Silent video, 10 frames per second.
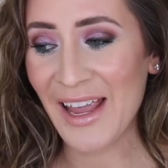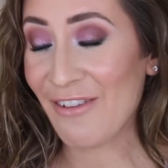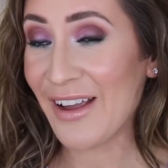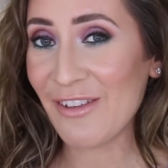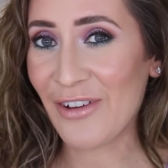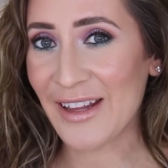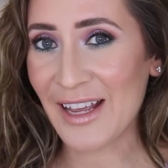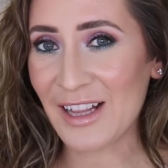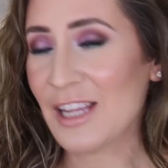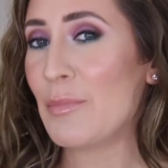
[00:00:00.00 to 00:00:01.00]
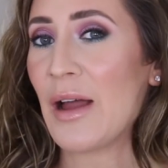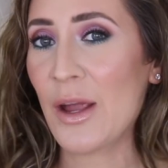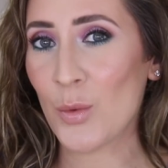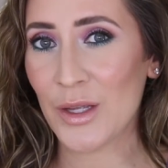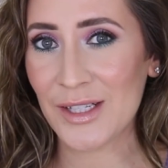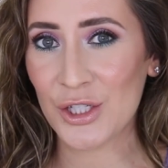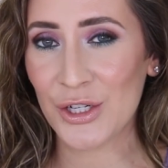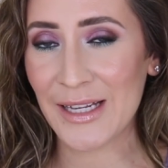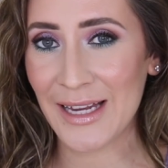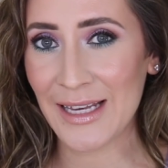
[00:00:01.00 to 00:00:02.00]
If I can find that clip, I will
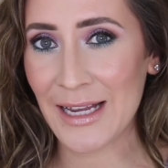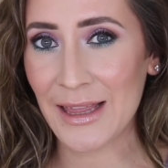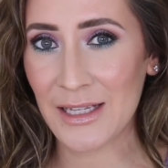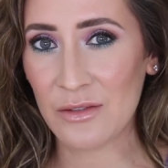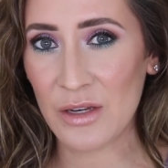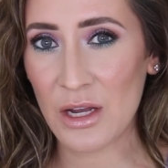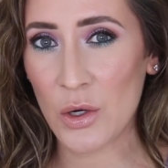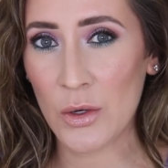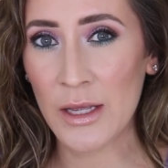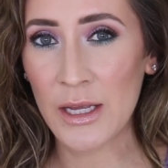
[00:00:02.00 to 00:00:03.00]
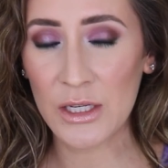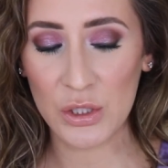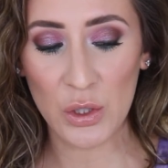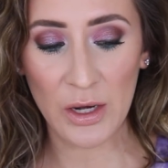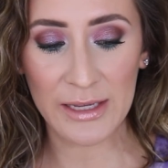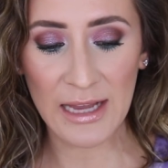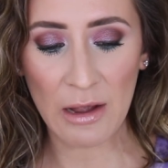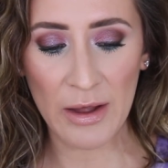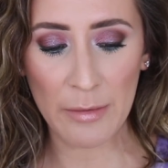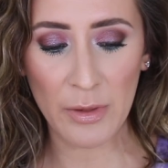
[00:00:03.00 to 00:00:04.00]
insert in this video to show you guys
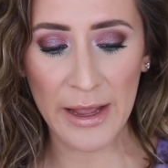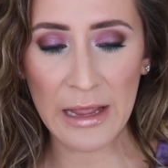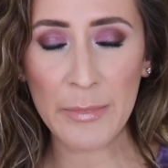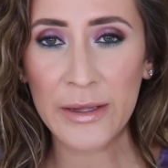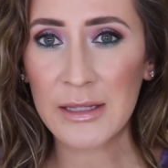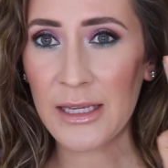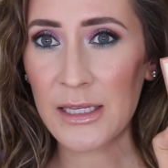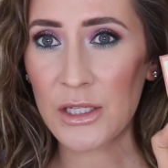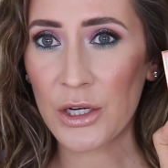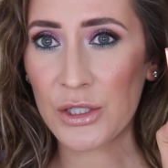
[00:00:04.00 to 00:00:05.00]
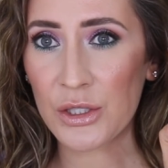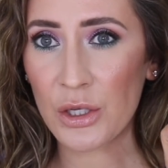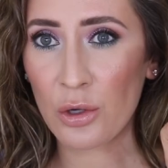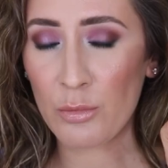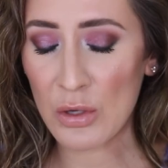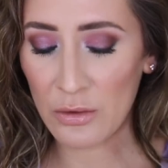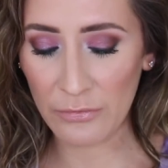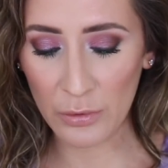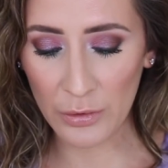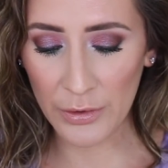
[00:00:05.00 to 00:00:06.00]
how I apply it. But these are so
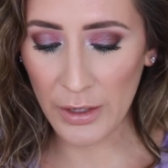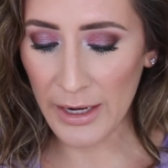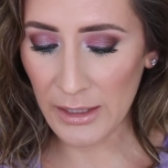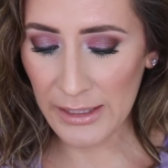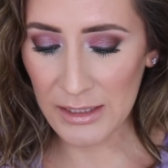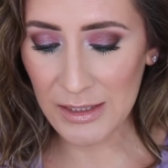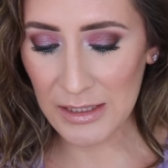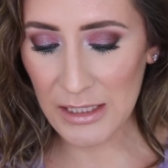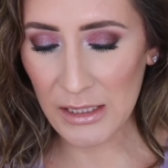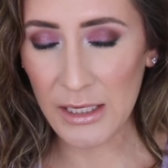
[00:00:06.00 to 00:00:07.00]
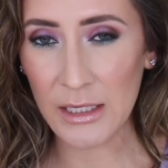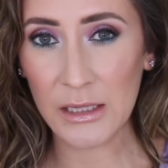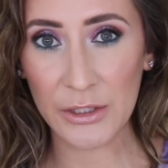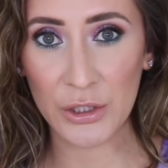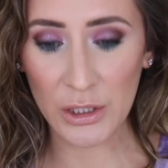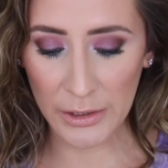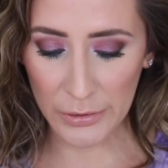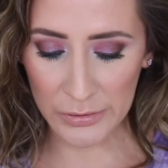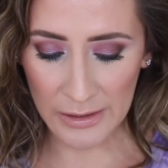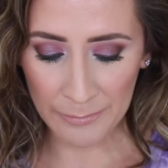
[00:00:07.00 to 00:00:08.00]
beautiful. They're kind of like the Stila glitter and
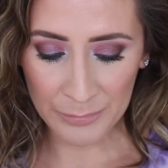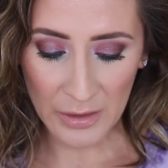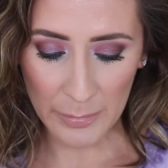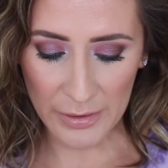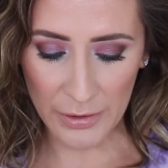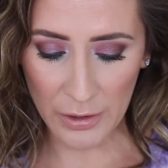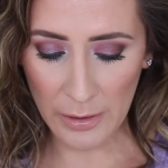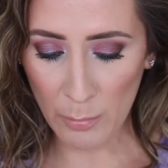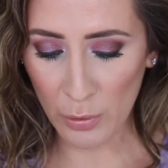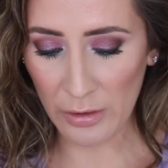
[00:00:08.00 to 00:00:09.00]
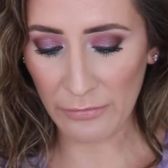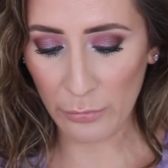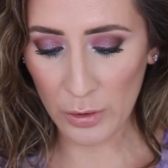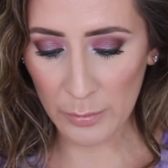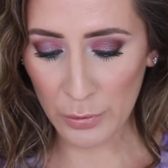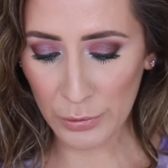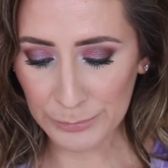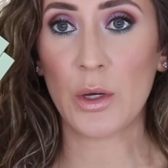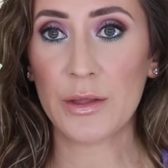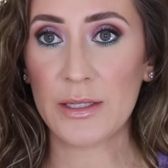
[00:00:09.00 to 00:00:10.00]
glows but they're more
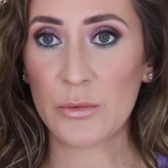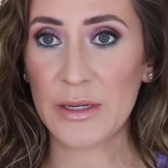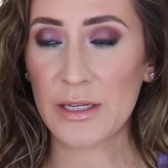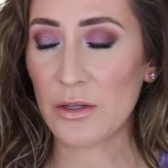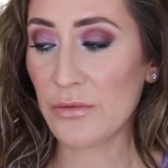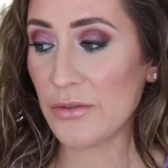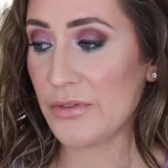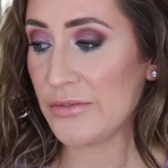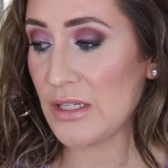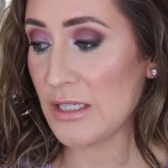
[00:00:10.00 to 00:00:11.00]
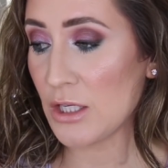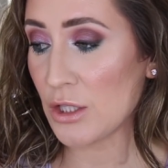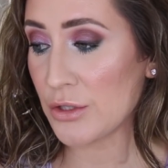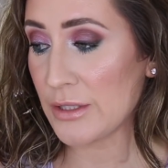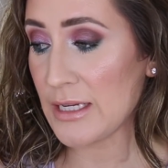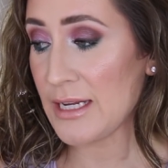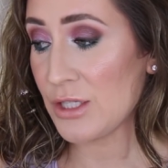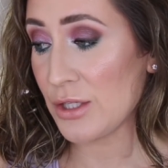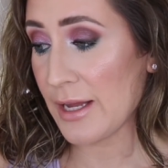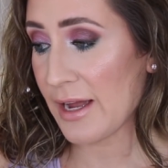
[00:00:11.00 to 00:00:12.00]
affordable. These retail for $15
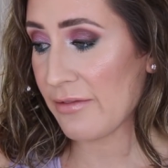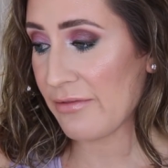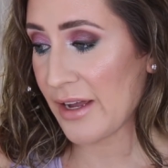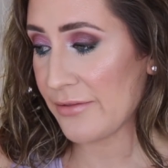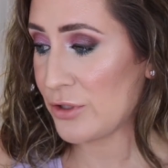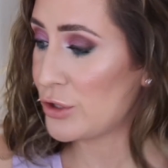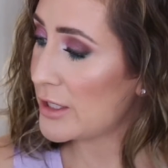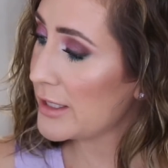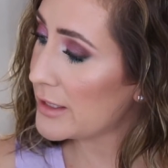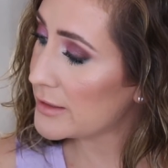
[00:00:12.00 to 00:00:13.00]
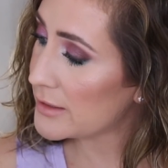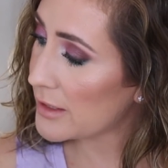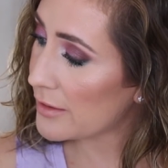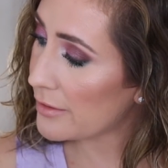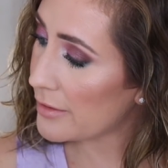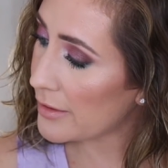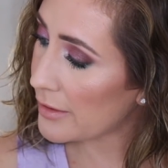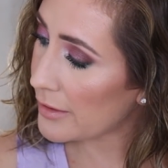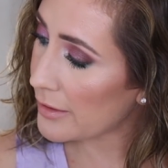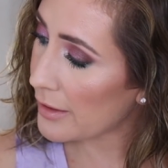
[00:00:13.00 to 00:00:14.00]
each and they have five shades.
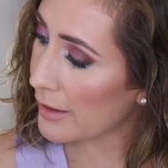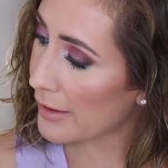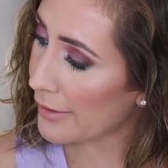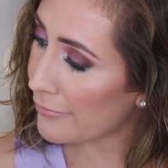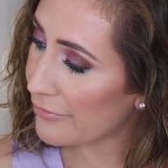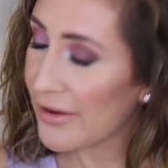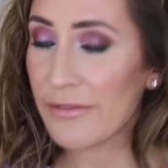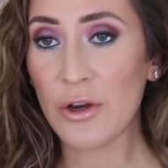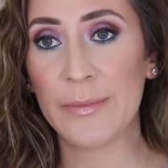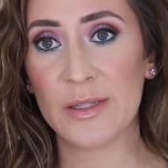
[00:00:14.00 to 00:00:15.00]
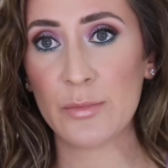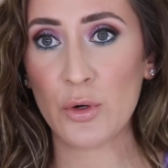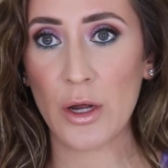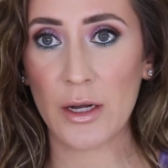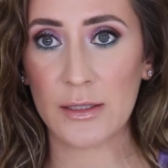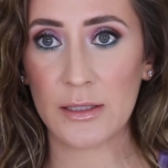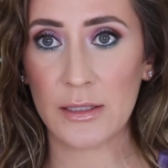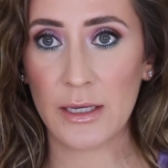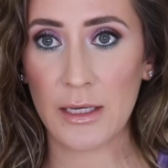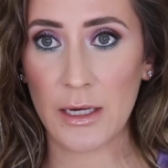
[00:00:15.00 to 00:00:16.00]
They have five grams of
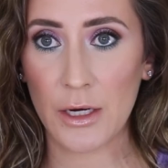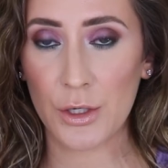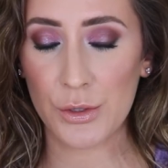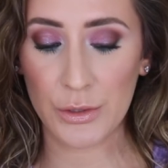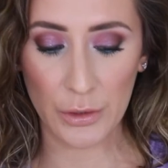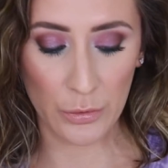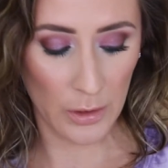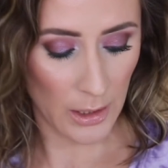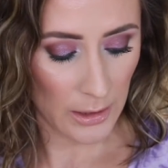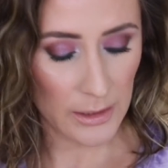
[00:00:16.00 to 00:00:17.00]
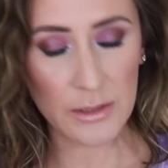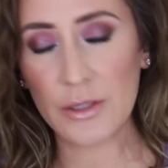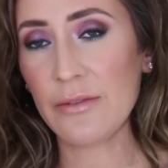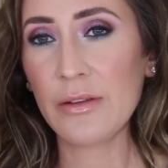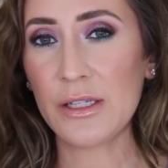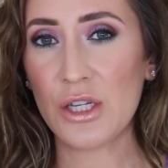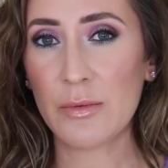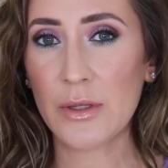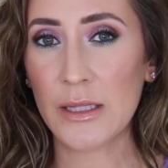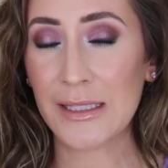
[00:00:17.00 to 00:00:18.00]
product in here. So these are definitely
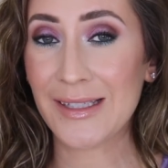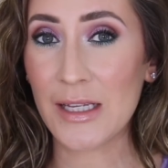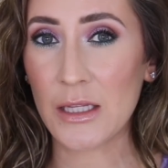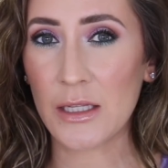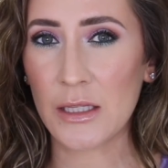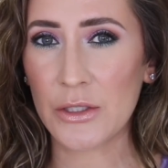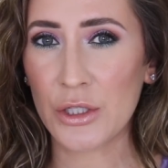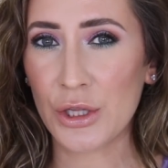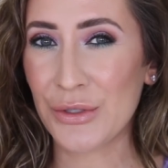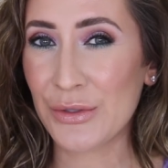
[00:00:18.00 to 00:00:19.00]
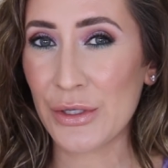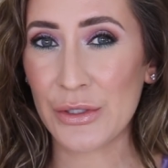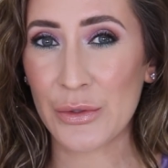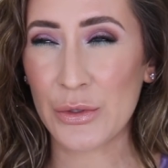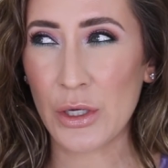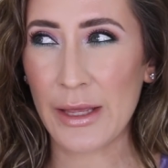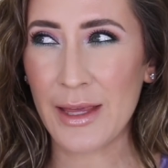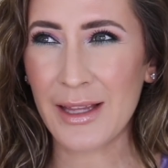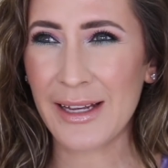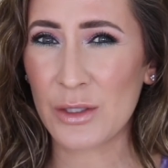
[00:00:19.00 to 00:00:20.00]
cheaper than the Stila Glitter and Glows because those are I
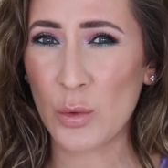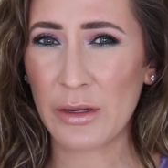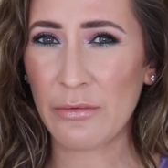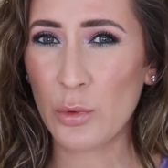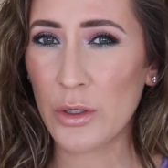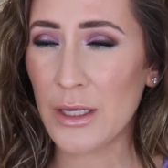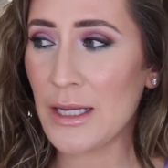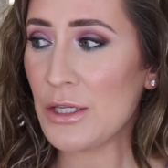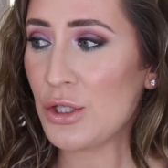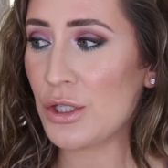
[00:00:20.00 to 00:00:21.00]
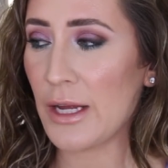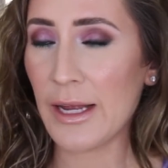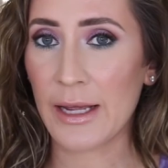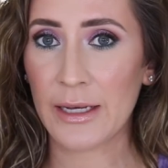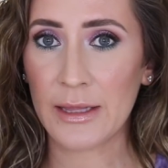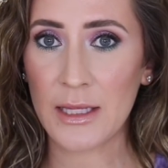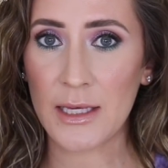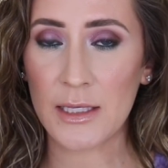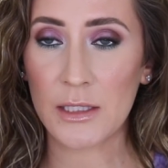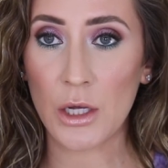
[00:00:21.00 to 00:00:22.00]
think like 24 each and
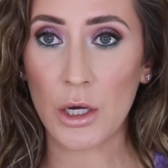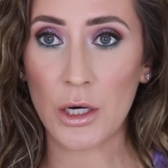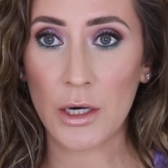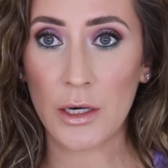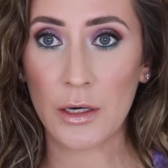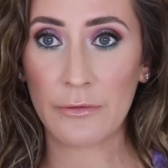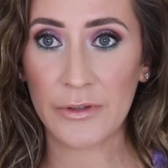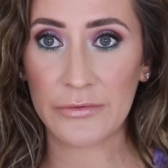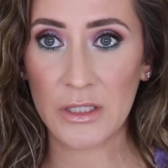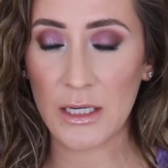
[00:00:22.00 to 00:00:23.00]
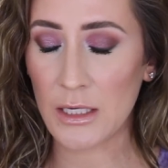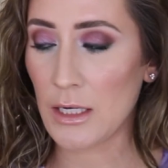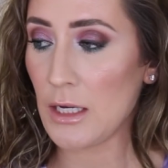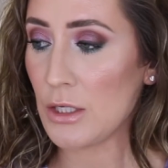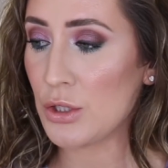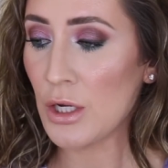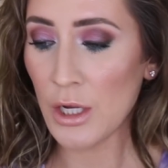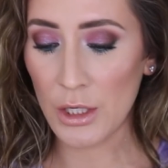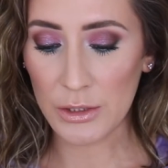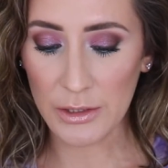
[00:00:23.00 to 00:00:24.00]
these are 15 each.
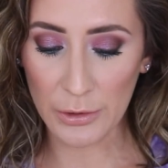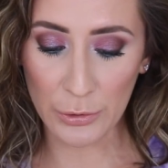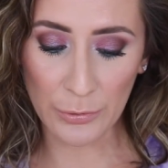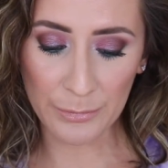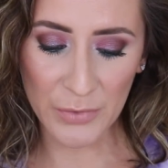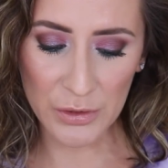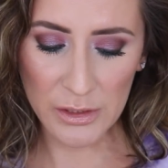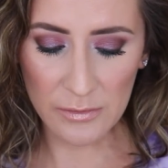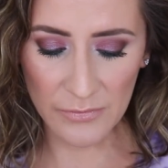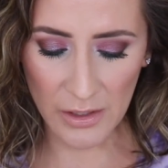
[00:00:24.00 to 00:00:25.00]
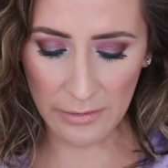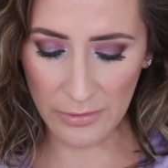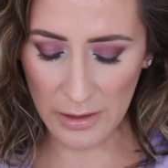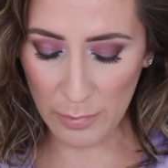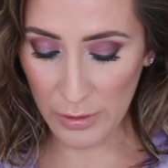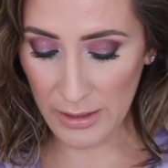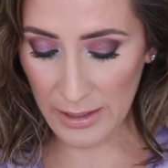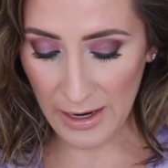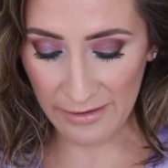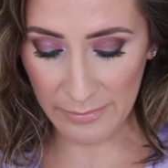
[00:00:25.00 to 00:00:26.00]
So they're just very, very pretty.
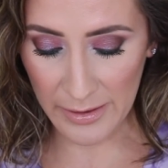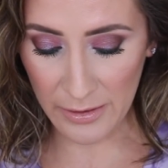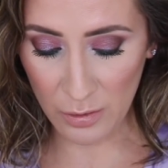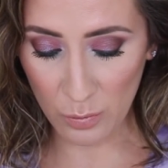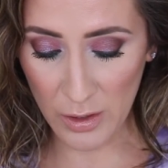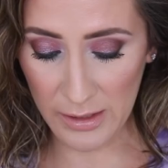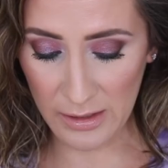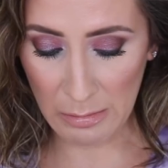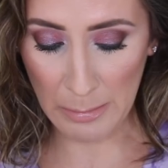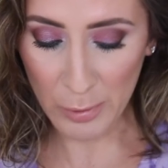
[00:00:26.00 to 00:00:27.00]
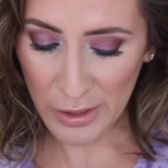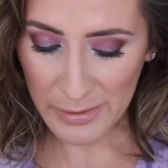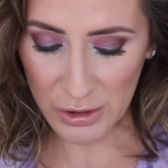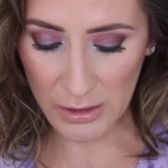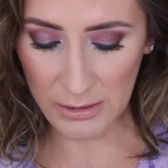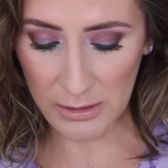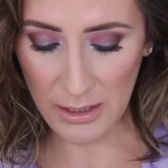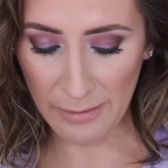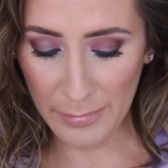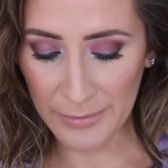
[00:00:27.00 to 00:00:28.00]
I've been wearing them pretty much
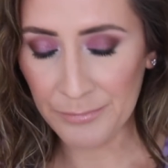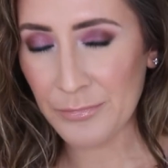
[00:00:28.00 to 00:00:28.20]
nonstop.